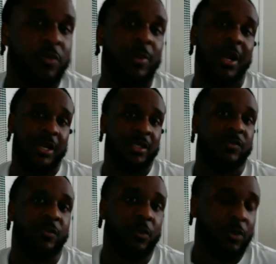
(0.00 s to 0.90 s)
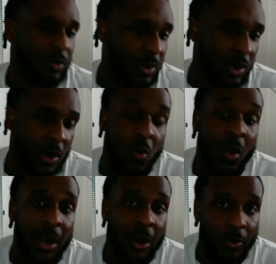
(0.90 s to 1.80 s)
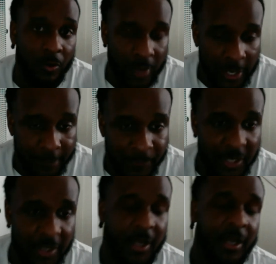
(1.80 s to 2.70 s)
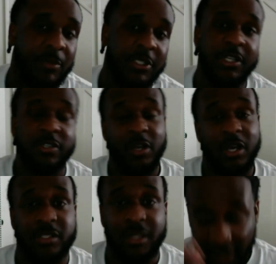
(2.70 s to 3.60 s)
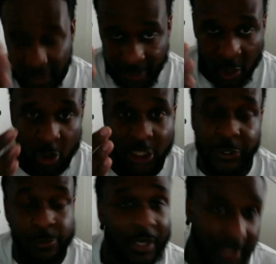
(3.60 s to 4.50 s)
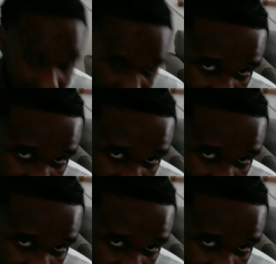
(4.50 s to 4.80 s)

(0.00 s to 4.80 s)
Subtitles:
my heads for a while, right? And I'm gonna teach you guys something about humility,